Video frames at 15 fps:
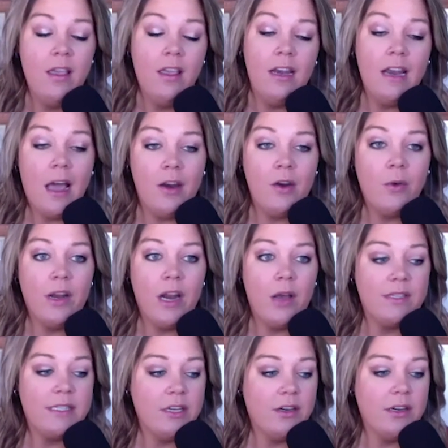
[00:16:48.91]
not knowing how
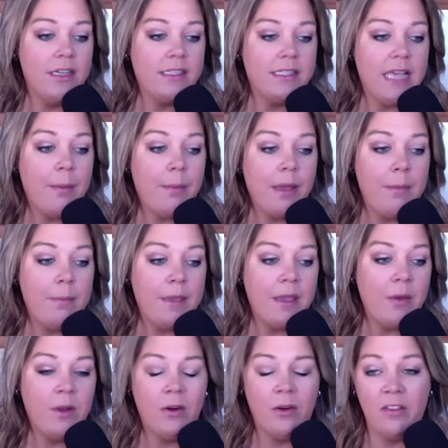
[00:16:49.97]
serious that might be,
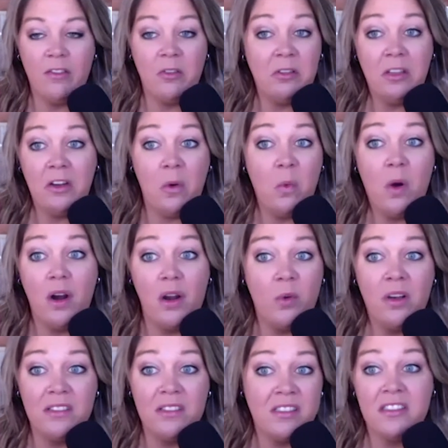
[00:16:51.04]
we don't even really know what it
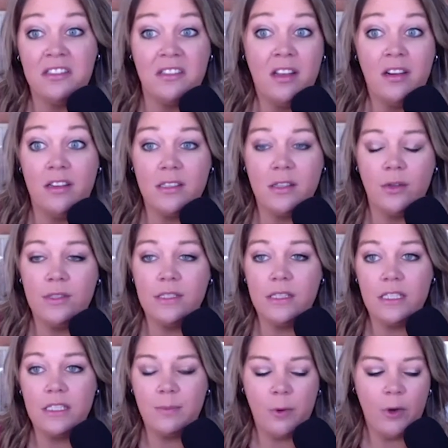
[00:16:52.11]
was. It's just undisclosed at
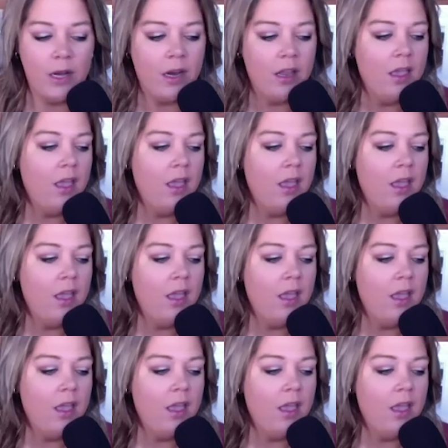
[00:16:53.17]
this point.